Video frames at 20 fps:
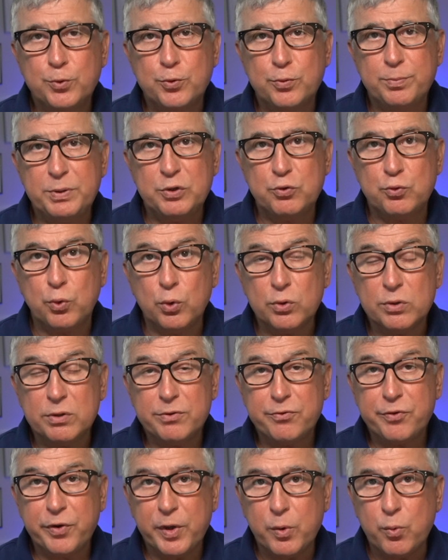to be totally
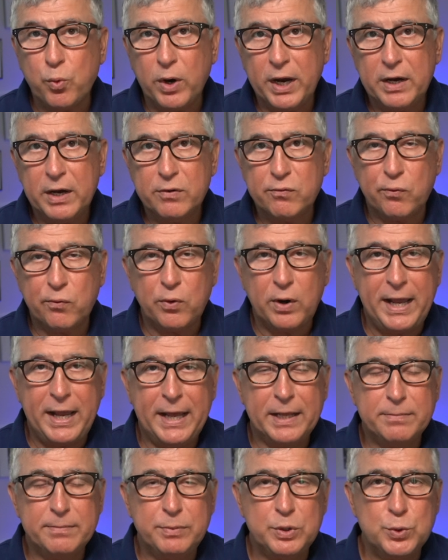required for
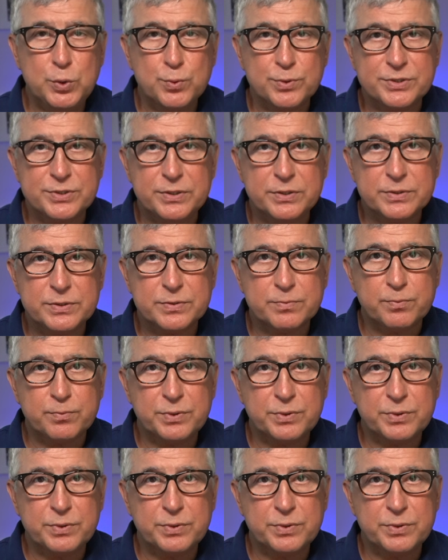admin users.